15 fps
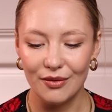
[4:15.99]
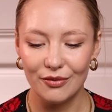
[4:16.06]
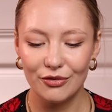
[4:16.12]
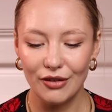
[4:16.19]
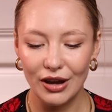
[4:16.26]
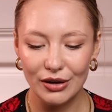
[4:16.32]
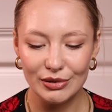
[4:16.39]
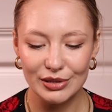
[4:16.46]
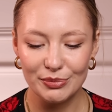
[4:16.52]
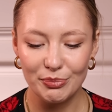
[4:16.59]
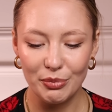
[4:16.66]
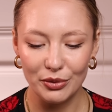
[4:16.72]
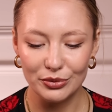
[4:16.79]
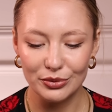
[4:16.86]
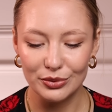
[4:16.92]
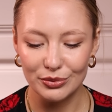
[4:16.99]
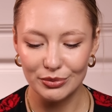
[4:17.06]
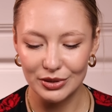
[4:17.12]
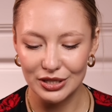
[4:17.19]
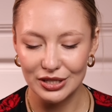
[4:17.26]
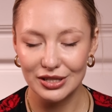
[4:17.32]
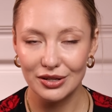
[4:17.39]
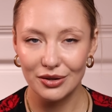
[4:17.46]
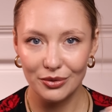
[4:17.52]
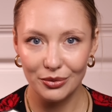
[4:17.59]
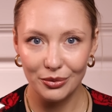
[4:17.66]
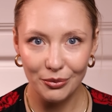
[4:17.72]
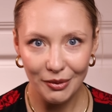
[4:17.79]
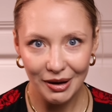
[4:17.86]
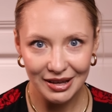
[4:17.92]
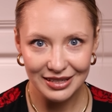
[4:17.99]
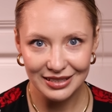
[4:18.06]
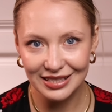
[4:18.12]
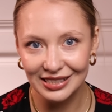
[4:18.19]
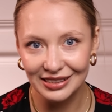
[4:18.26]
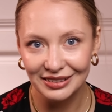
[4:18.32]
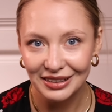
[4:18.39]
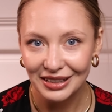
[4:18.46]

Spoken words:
fragrance bottles, which is quite